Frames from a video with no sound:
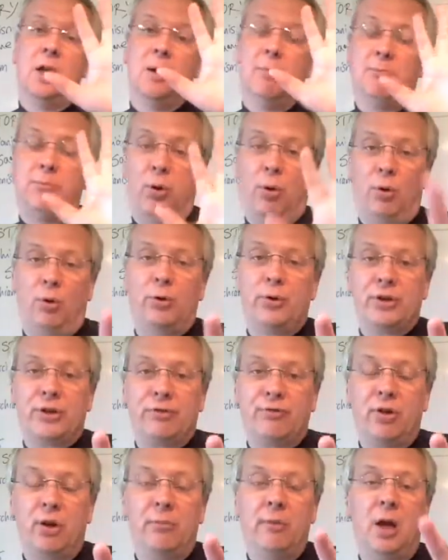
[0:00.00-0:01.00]
Pause
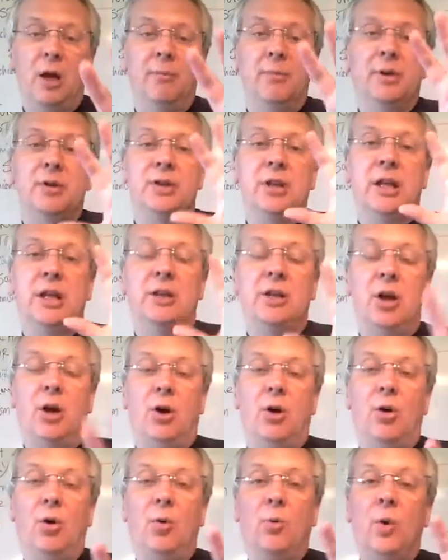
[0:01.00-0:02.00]
for a moment in the
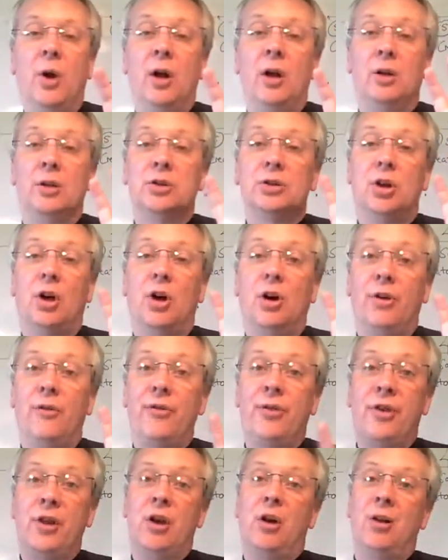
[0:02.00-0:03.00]
whole world of
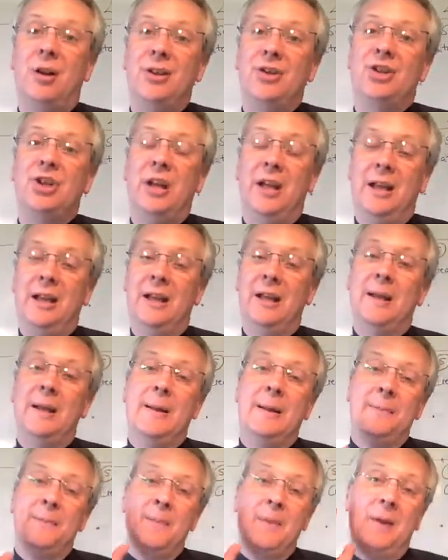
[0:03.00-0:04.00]
theology
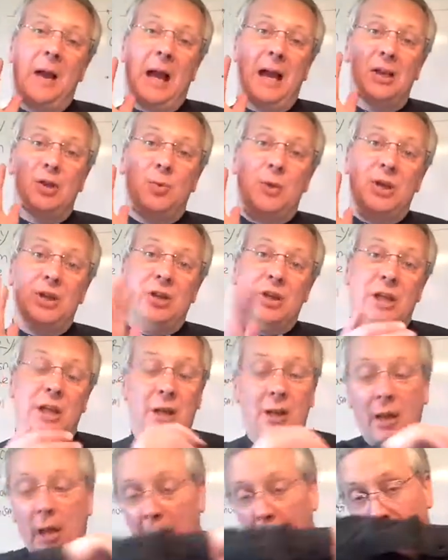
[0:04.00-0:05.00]
as we
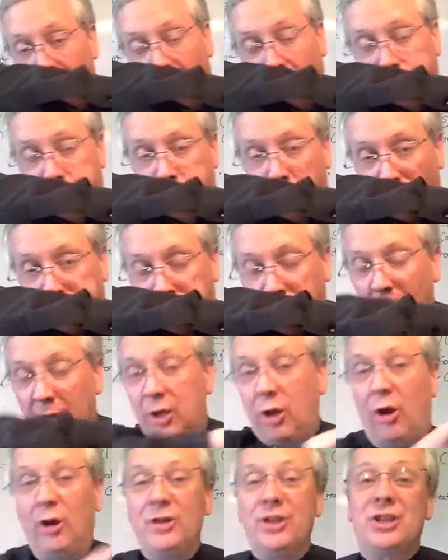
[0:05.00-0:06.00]
see
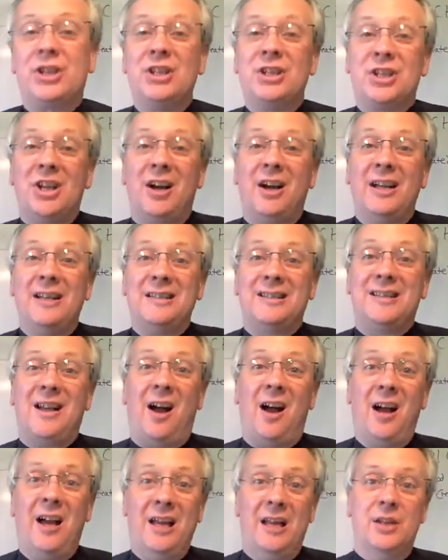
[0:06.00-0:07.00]
Constantine
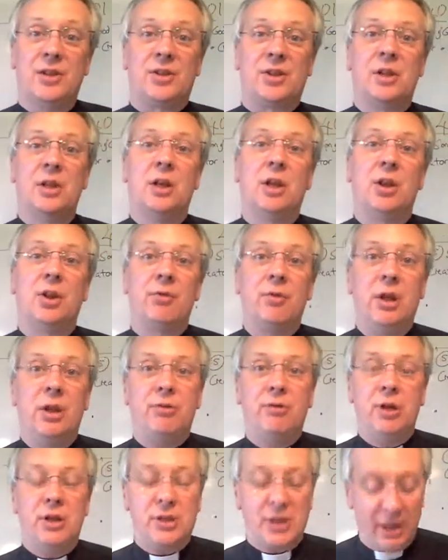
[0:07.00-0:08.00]
dies,
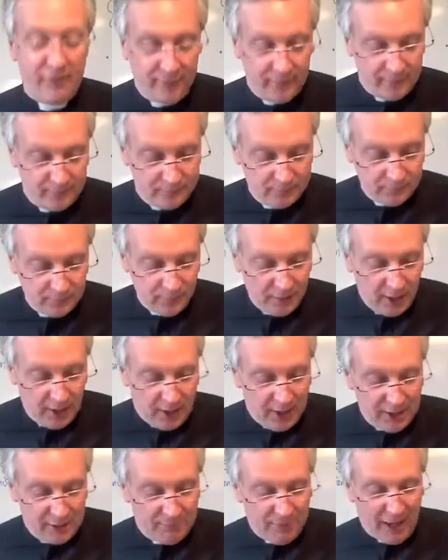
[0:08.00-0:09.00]
337.
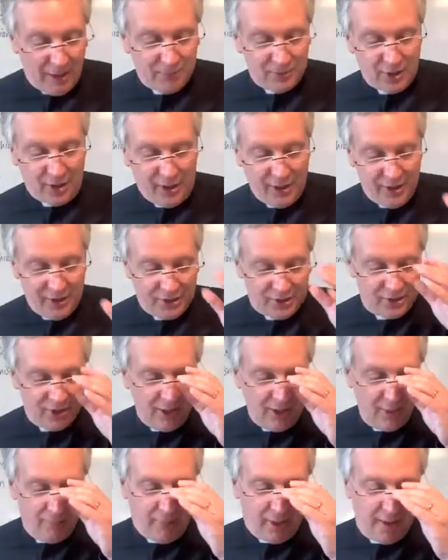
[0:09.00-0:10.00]
He's baptized
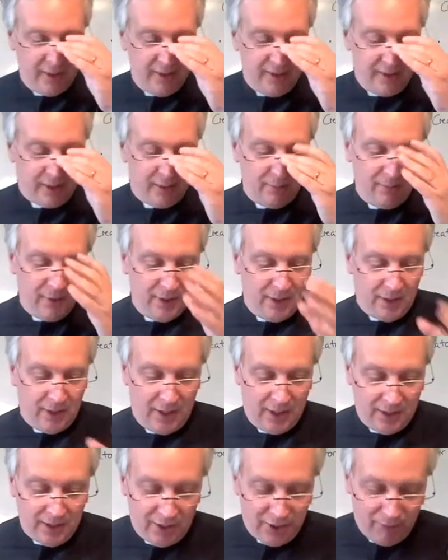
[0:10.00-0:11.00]
by
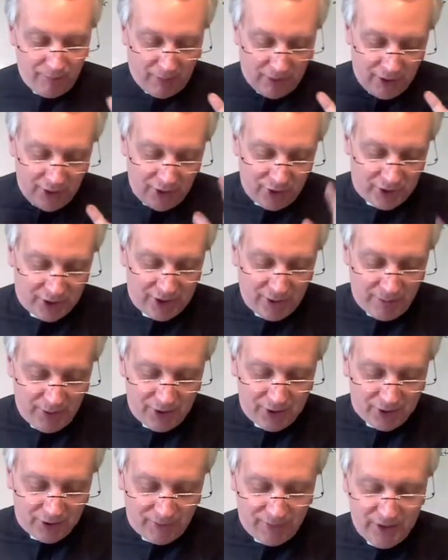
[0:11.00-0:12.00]

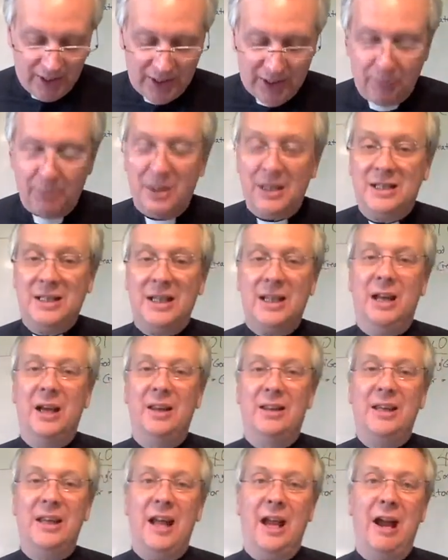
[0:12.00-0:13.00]
Eusebius of
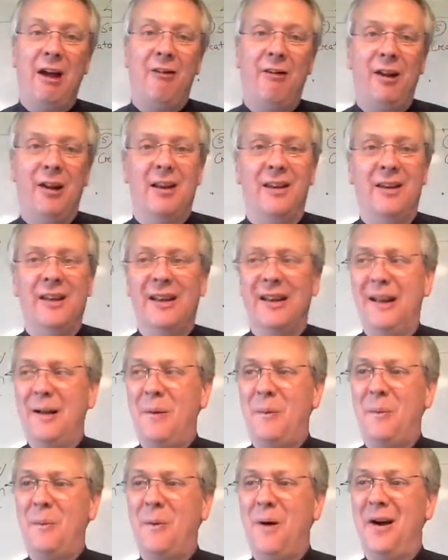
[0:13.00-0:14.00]
Nicomedia, the Arian.
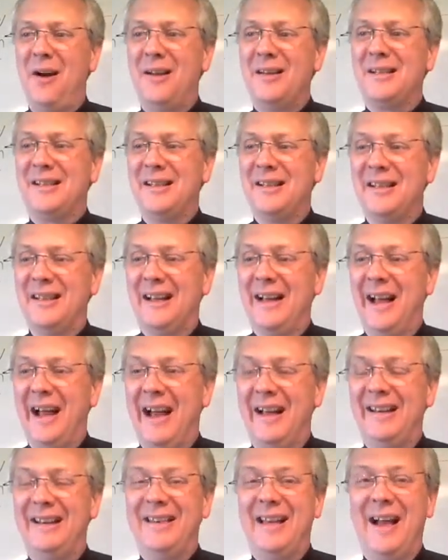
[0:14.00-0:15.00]
What?
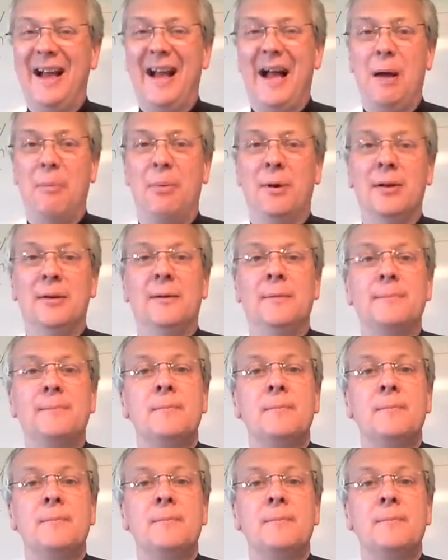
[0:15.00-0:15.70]
How did that happen?